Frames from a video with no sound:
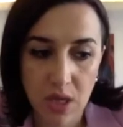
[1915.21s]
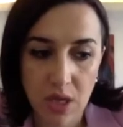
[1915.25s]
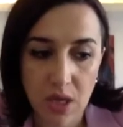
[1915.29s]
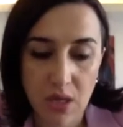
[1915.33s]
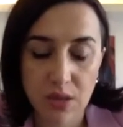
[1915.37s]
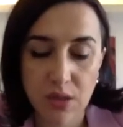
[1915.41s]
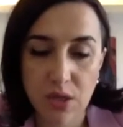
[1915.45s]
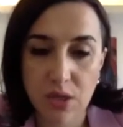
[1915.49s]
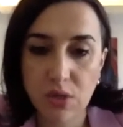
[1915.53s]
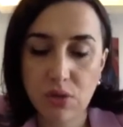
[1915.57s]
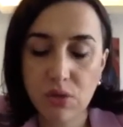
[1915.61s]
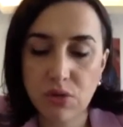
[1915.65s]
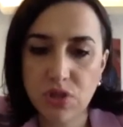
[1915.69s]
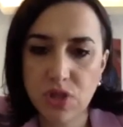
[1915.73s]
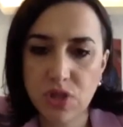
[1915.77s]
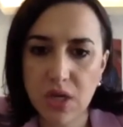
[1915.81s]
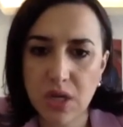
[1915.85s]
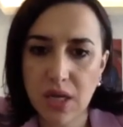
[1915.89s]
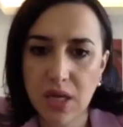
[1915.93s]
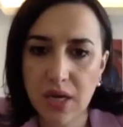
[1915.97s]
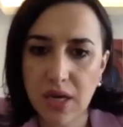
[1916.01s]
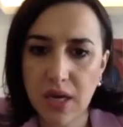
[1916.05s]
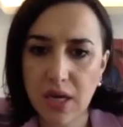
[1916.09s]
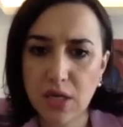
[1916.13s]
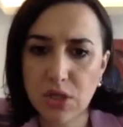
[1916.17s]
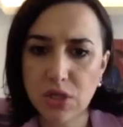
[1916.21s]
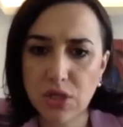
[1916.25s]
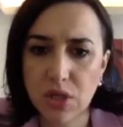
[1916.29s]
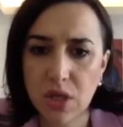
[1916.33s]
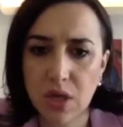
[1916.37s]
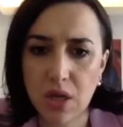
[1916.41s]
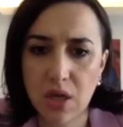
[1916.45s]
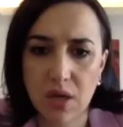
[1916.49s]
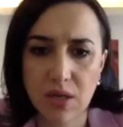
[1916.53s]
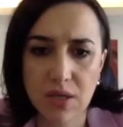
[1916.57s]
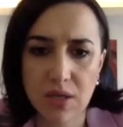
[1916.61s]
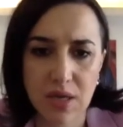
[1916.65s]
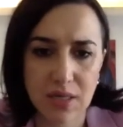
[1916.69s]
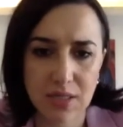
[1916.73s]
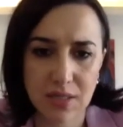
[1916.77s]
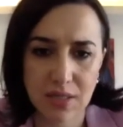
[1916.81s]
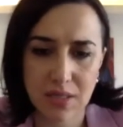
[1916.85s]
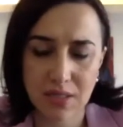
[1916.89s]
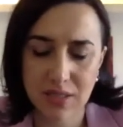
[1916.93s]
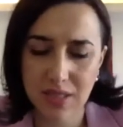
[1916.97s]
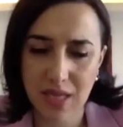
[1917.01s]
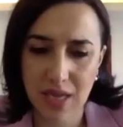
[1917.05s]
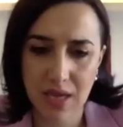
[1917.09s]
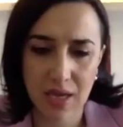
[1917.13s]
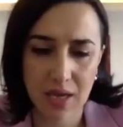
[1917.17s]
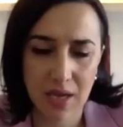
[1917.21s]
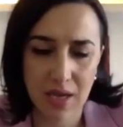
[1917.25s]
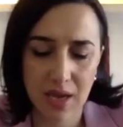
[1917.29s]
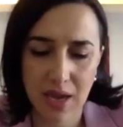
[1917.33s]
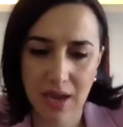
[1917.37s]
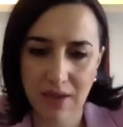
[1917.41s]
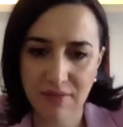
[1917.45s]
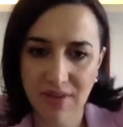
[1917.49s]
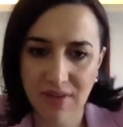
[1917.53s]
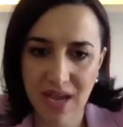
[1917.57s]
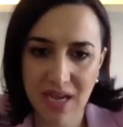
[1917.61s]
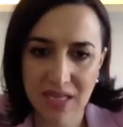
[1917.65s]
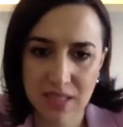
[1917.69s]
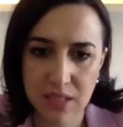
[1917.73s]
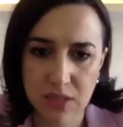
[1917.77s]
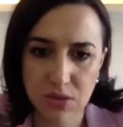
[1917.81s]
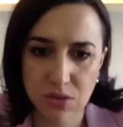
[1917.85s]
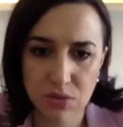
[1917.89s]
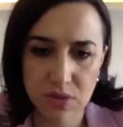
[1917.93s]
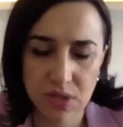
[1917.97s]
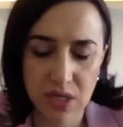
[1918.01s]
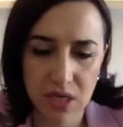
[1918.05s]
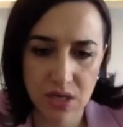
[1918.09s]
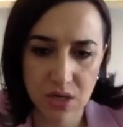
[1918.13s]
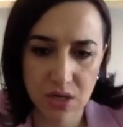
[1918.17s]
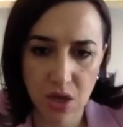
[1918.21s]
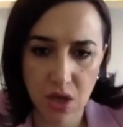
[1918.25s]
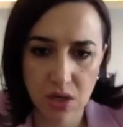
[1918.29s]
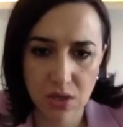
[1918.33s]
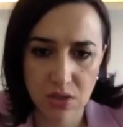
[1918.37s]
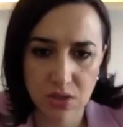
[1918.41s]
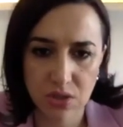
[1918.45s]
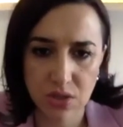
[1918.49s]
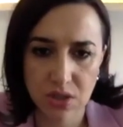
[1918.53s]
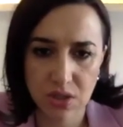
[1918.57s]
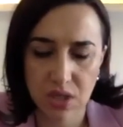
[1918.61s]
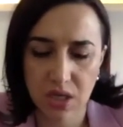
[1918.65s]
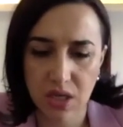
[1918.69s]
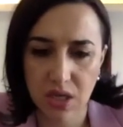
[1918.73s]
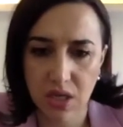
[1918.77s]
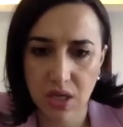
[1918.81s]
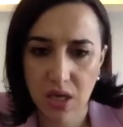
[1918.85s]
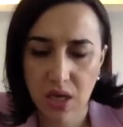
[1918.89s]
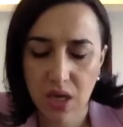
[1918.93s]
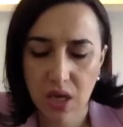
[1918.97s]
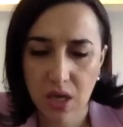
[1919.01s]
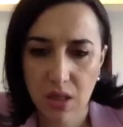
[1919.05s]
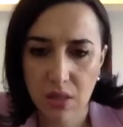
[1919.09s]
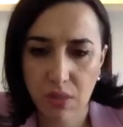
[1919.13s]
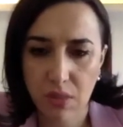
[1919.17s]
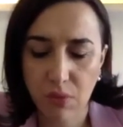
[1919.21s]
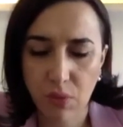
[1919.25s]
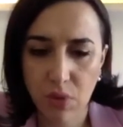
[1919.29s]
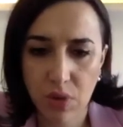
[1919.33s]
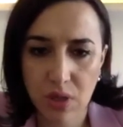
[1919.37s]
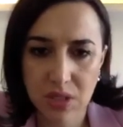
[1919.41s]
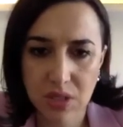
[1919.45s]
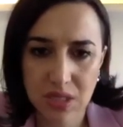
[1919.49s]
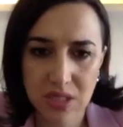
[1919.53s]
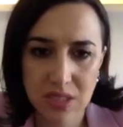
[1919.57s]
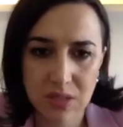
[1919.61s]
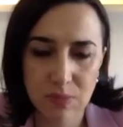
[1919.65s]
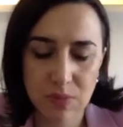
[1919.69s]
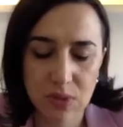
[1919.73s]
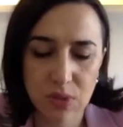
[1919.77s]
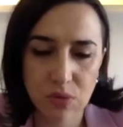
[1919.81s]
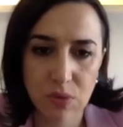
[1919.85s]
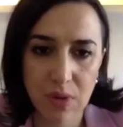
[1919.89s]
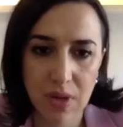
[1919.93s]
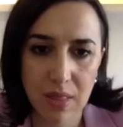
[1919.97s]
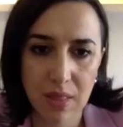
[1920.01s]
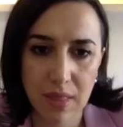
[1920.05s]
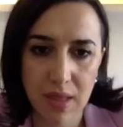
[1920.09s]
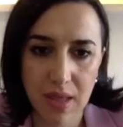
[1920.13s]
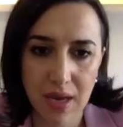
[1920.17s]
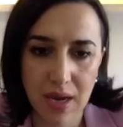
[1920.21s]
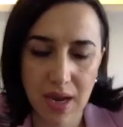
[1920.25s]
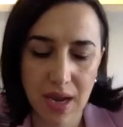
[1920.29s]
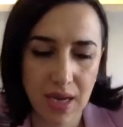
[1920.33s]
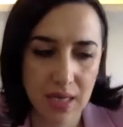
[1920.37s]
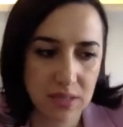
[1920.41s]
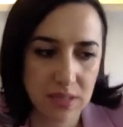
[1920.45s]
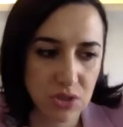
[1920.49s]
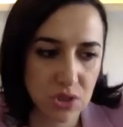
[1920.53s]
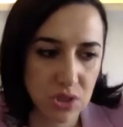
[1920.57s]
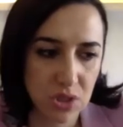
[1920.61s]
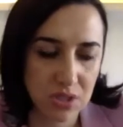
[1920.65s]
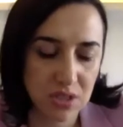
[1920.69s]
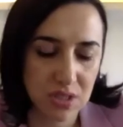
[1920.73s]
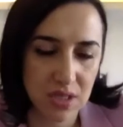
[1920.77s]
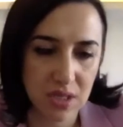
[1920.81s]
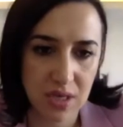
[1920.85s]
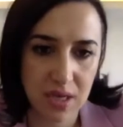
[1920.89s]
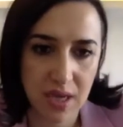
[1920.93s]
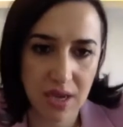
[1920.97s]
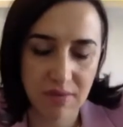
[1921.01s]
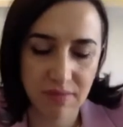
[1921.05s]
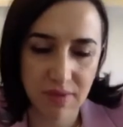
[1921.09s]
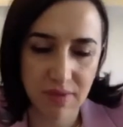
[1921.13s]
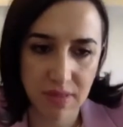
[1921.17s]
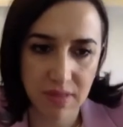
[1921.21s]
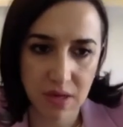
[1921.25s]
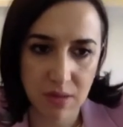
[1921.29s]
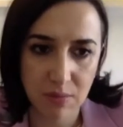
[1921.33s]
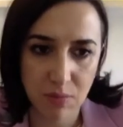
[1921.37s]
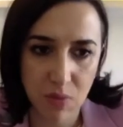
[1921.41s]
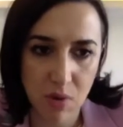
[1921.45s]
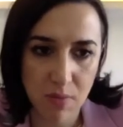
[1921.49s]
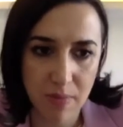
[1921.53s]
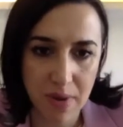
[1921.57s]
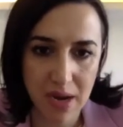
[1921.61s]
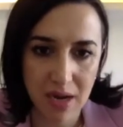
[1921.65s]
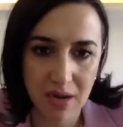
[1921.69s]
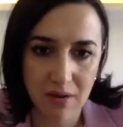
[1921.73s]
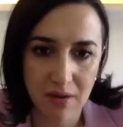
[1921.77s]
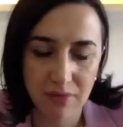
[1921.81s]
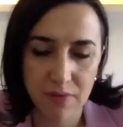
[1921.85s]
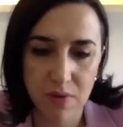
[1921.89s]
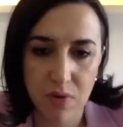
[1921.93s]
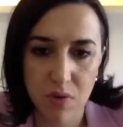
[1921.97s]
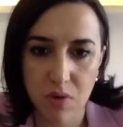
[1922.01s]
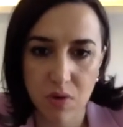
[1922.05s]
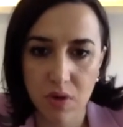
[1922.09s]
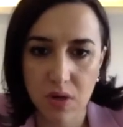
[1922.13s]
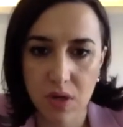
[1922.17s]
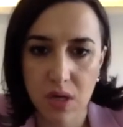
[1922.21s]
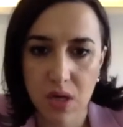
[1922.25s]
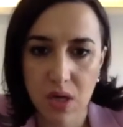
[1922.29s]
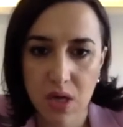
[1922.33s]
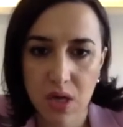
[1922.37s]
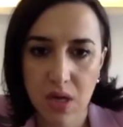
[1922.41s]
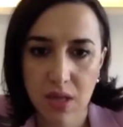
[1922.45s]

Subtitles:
The new generation that is have access to technology, the world is between hands just and having their mobile phone.